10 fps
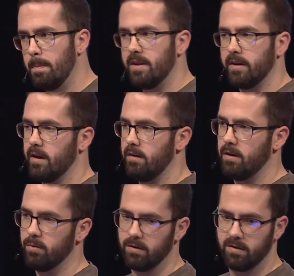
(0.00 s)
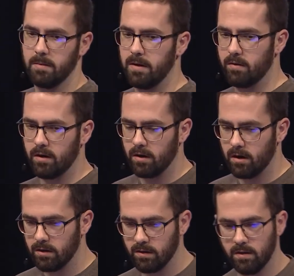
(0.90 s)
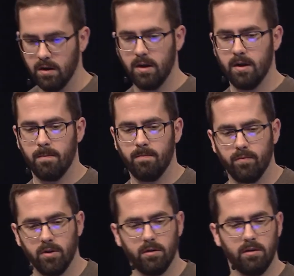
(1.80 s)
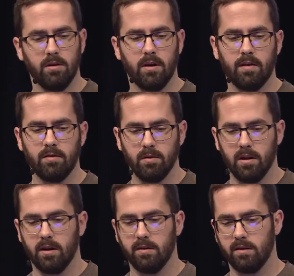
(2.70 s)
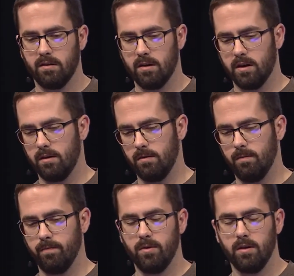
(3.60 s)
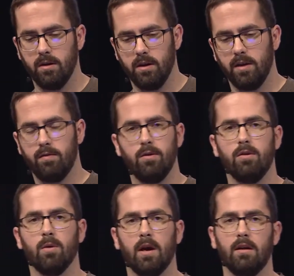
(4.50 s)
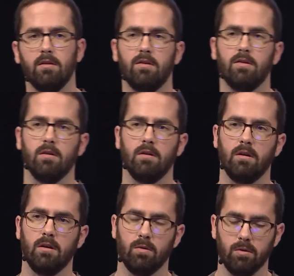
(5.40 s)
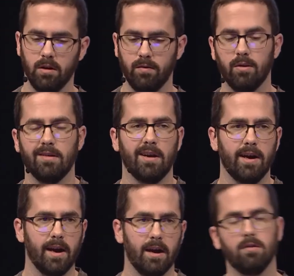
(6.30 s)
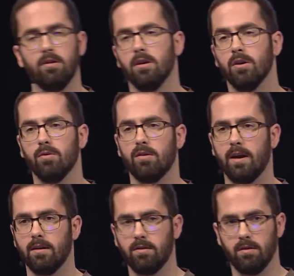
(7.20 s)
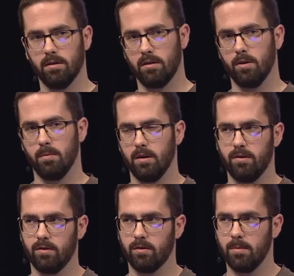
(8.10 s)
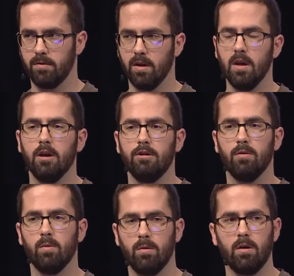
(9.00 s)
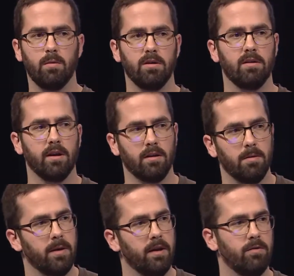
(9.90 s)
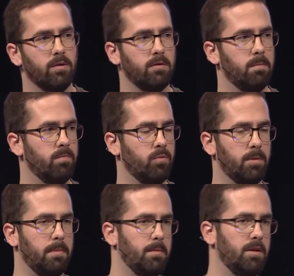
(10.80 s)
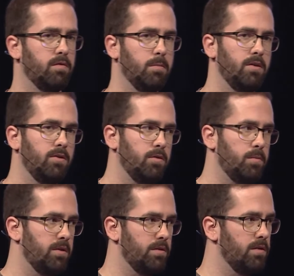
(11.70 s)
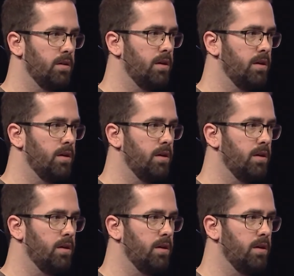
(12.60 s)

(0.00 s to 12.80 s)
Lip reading: Again, they were skimming credit cards. The only thing you have to realize is that if you do ads, or if you attack ads and you use ads to load malicious scripts, you won't always get on a page where payment information is present.